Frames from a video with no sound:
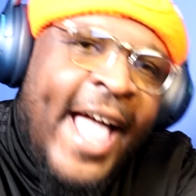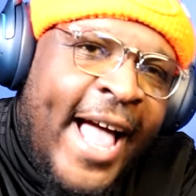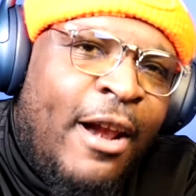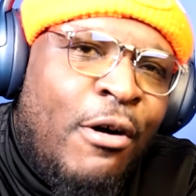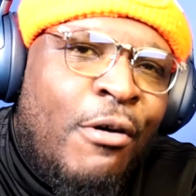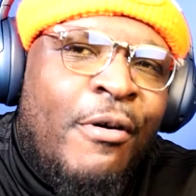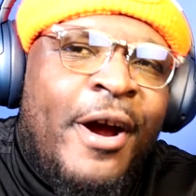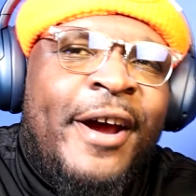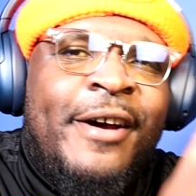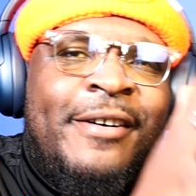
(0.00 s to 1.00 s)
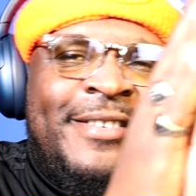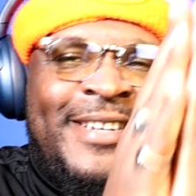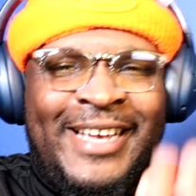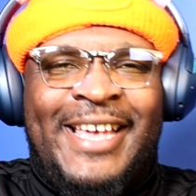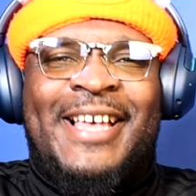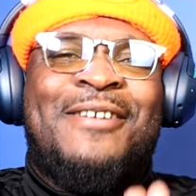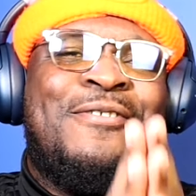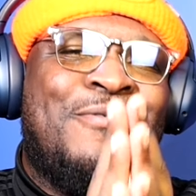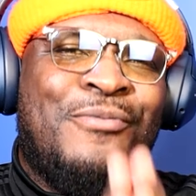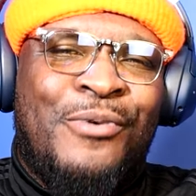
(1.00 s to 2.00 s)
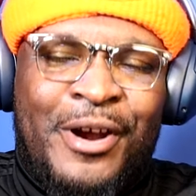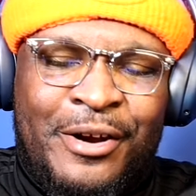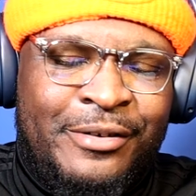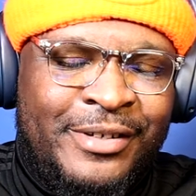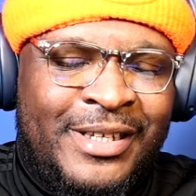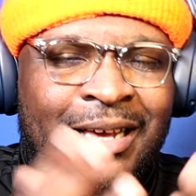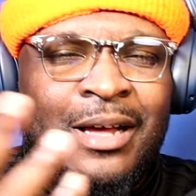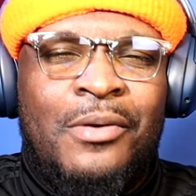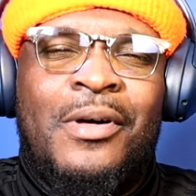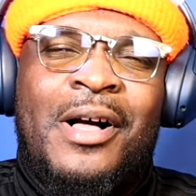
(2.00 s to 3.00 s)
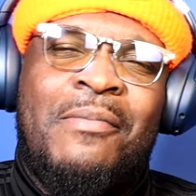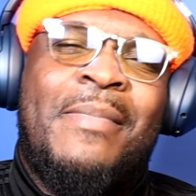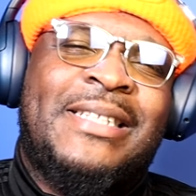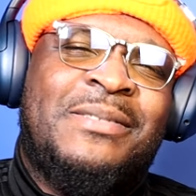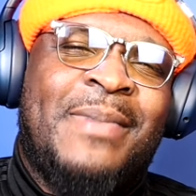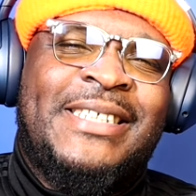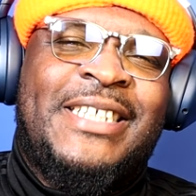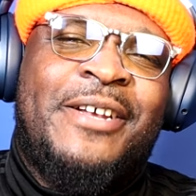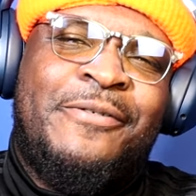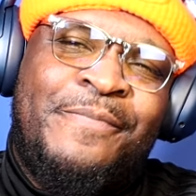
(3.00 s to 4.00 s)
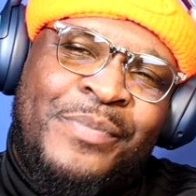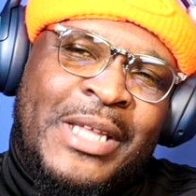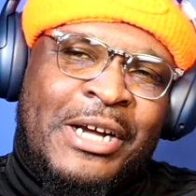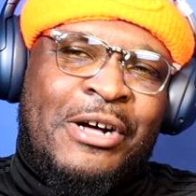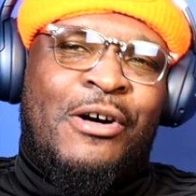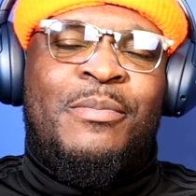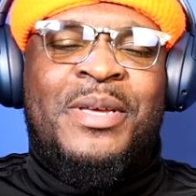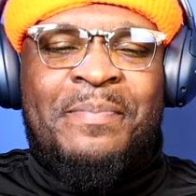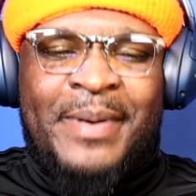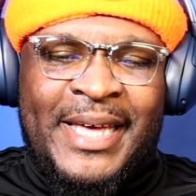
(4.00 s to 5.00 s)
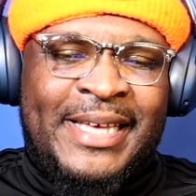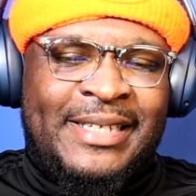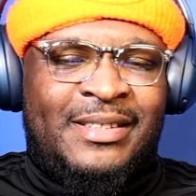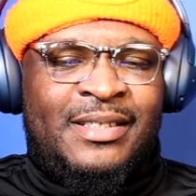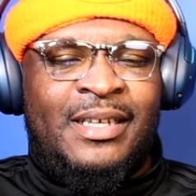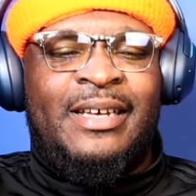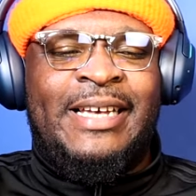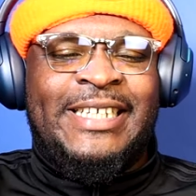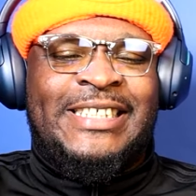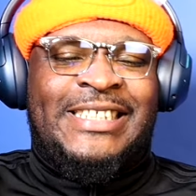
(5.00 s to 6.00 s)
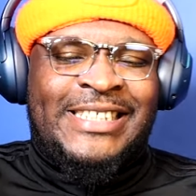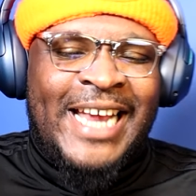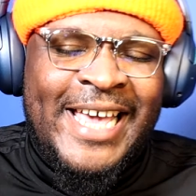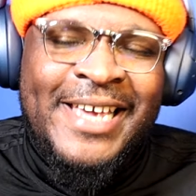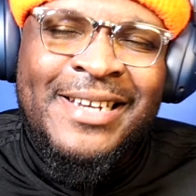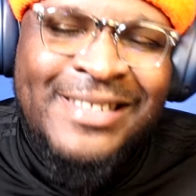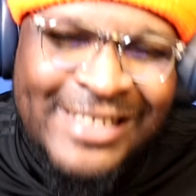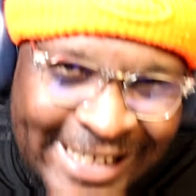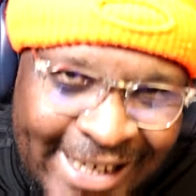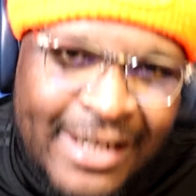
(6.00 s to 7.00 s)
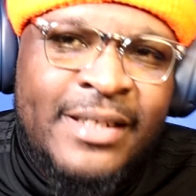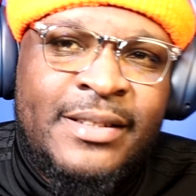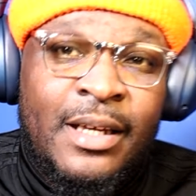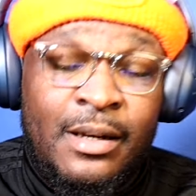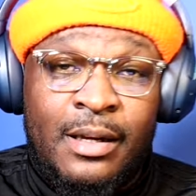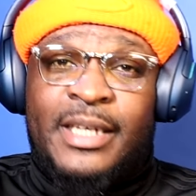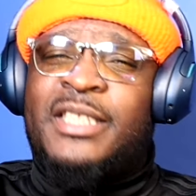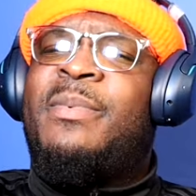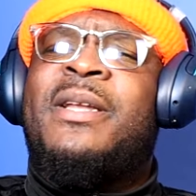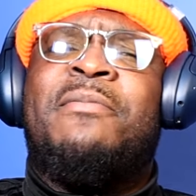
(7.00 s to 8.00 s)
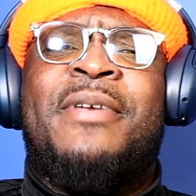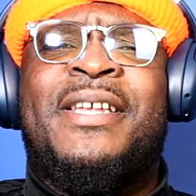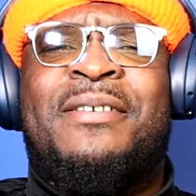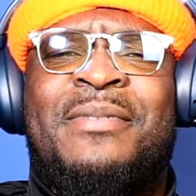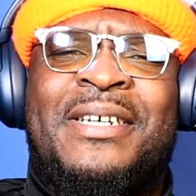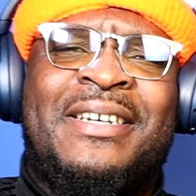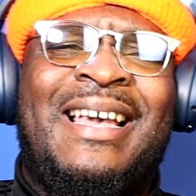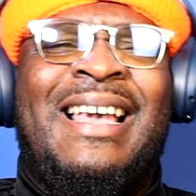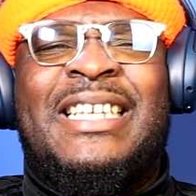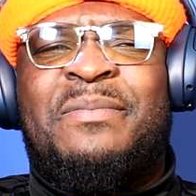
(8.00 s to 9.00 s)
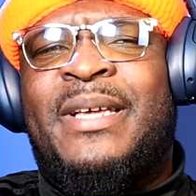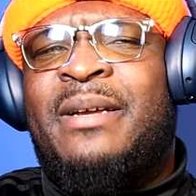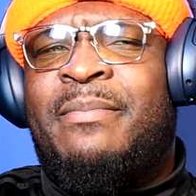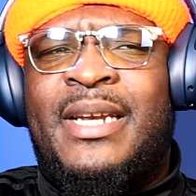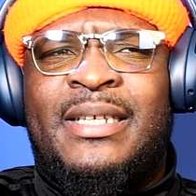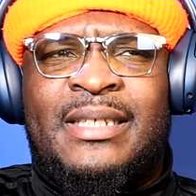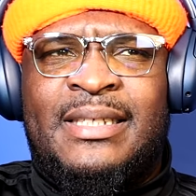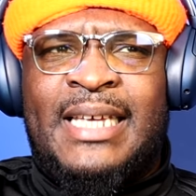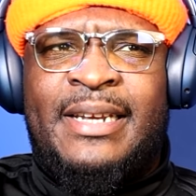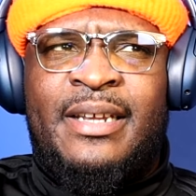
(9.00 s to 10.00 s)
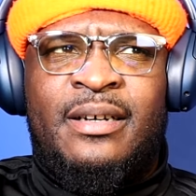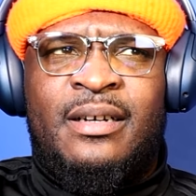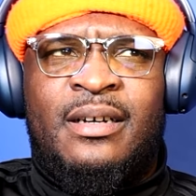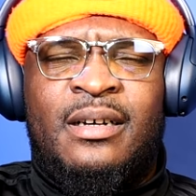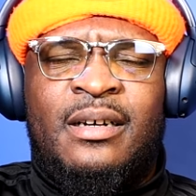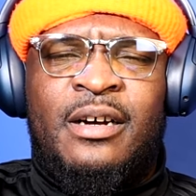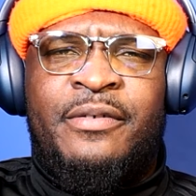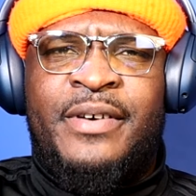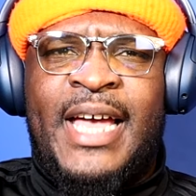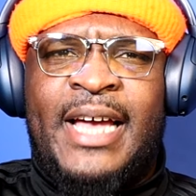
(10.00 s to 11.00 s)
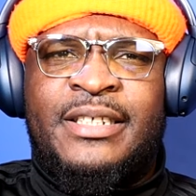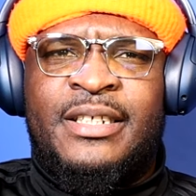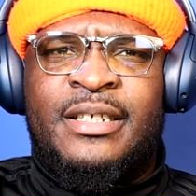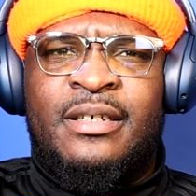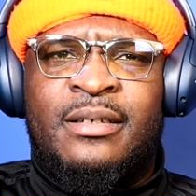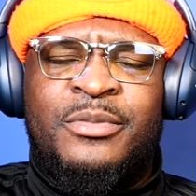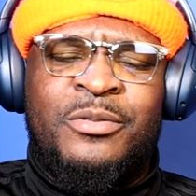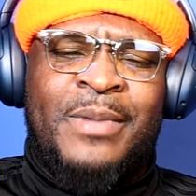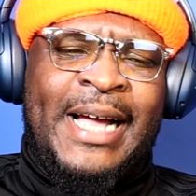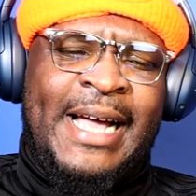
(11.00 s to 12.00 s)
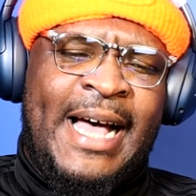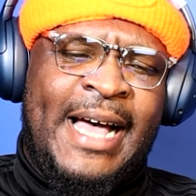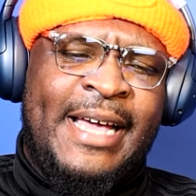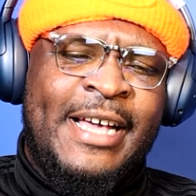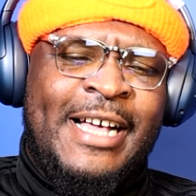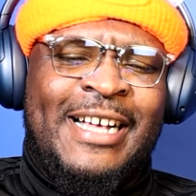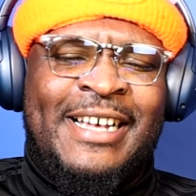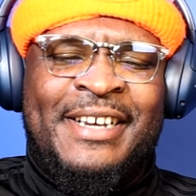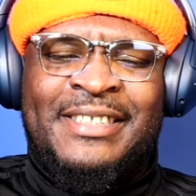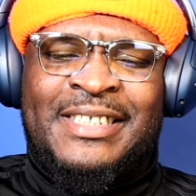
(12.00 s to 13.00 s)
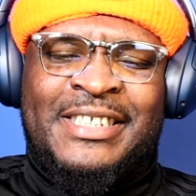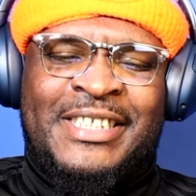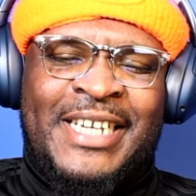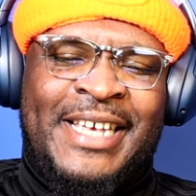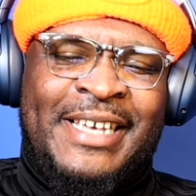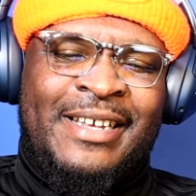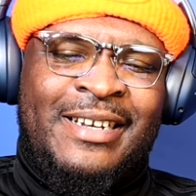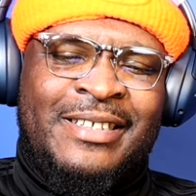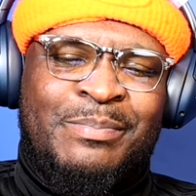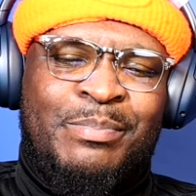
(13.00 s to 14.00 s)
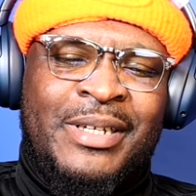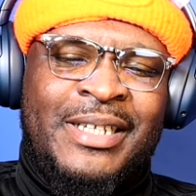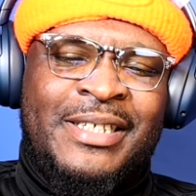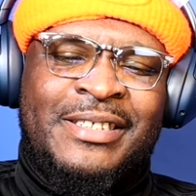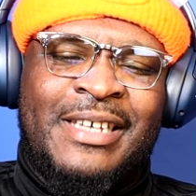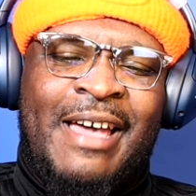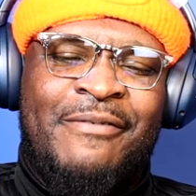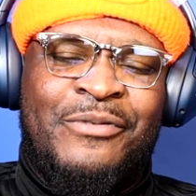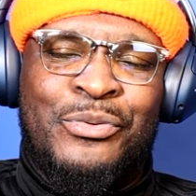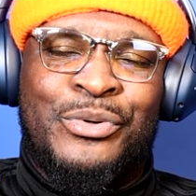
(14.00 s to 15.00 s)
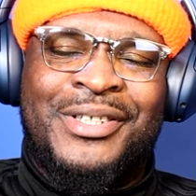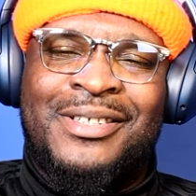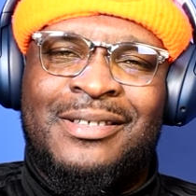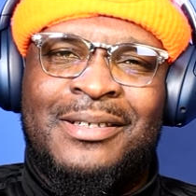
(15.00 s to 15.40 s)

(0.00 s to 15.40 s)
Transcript: Hello world, hello world. Welcome back to my channel. Call me Biz. Shane Gillis. Look, it's been a minute, man. It's been a minute since I did a, a, a reaction um to my guy. Uh, this is Shane Gillis bullies everyone.